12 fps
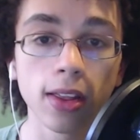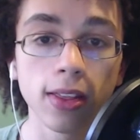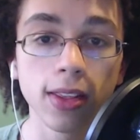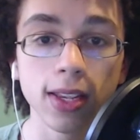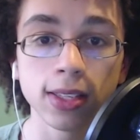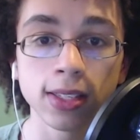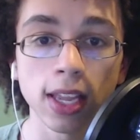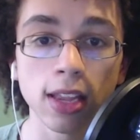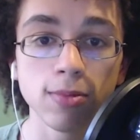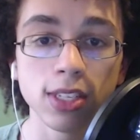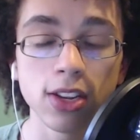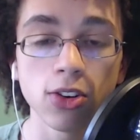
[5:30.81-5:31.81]
the
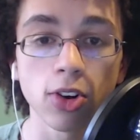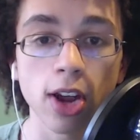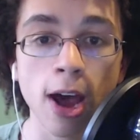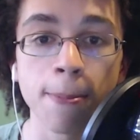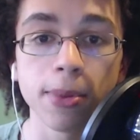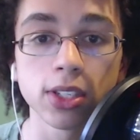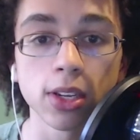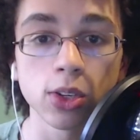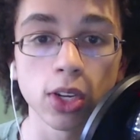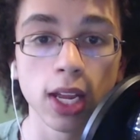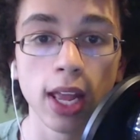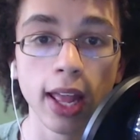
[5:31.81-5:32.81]
same tier
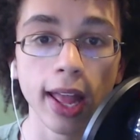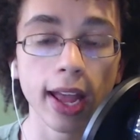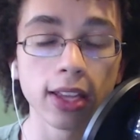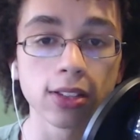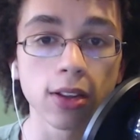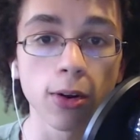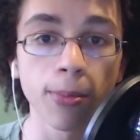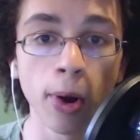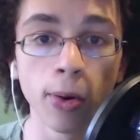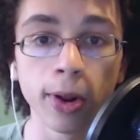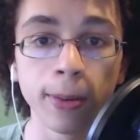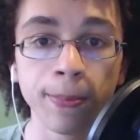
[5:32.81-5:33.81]
composition as their
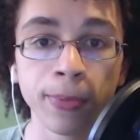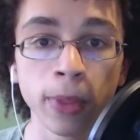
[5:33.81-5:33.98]
opponent.